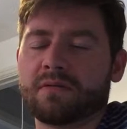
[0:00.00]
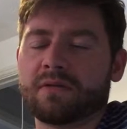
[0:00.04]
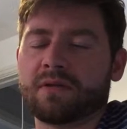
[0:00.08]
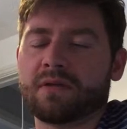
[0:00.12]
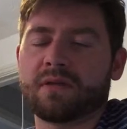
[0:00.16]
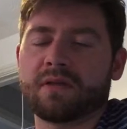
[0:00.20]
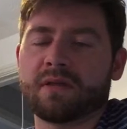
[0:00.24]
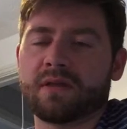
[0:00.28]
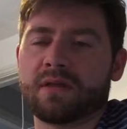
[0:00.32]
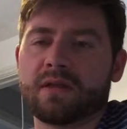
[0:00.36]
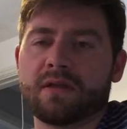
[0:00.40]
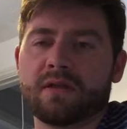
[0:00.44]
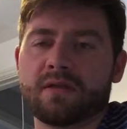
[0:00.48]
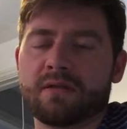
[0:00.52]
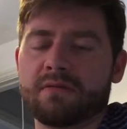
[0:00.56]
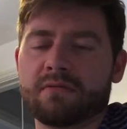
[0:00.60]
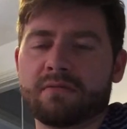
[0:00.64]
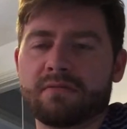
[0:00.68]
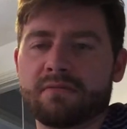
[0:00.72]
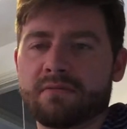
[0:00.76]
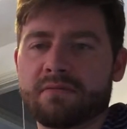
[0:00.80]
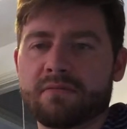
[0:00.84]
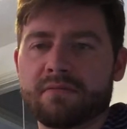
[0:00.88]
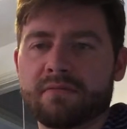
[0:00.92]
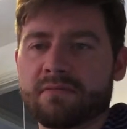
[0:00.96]
and then
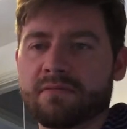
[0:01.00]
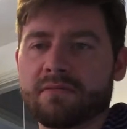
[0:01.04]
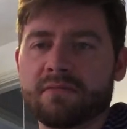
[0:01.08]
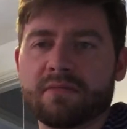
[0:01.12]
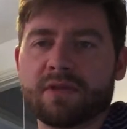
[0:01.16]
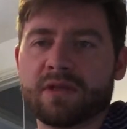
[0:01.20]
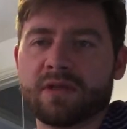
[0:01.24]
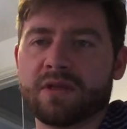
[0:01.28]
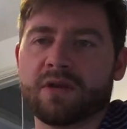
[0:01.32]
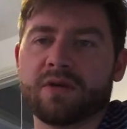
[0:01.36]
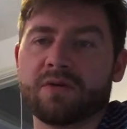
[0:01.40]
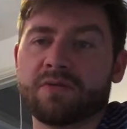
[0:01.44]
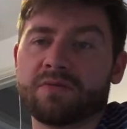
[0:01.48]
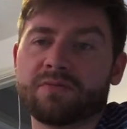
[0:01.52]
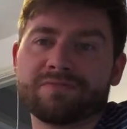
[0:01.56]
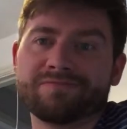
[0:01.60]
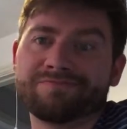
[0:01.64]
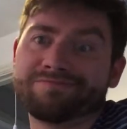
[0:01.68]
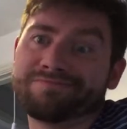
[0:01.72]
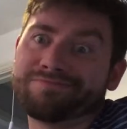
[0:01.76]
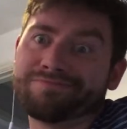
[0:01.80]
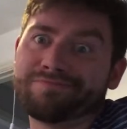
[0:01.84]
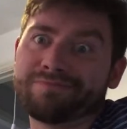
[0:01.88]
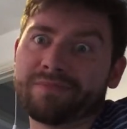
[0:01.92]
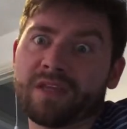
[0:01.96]
you know
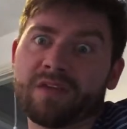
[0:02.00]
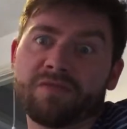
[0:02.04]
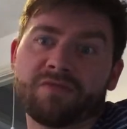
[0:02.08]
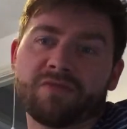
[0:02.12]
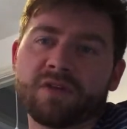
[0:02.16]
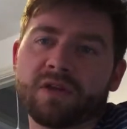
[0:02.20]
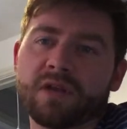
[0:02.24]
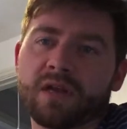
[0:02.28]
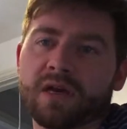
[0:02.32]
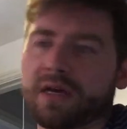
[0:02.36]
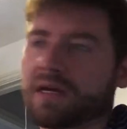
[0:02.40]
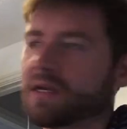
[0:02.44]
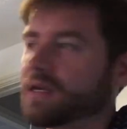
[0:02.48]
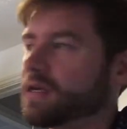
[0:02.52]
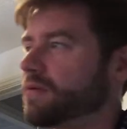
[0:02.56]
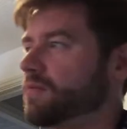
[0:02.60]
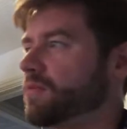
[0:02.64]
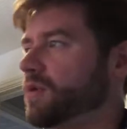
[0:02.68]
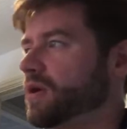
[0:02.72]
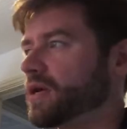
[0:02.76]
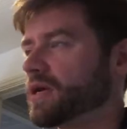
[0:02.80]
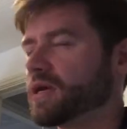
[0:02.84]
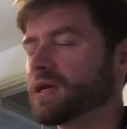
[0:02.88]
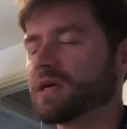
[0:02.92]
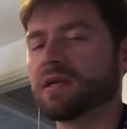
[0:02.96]
if you're lucky you
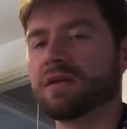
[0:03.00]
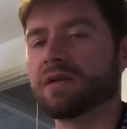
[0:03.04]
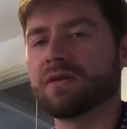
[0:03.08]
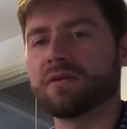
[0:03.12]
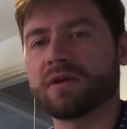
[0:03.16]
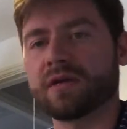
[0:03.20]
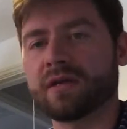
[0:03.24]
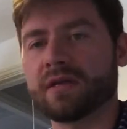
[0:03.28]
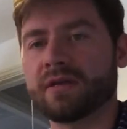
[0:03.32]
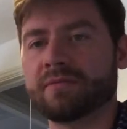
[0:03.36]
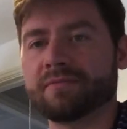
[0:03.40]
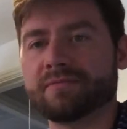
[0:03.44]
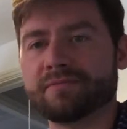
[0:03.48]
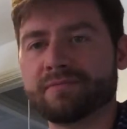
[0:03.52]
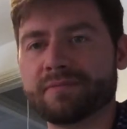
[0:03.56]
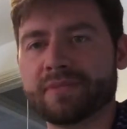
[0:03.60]
might get a look in,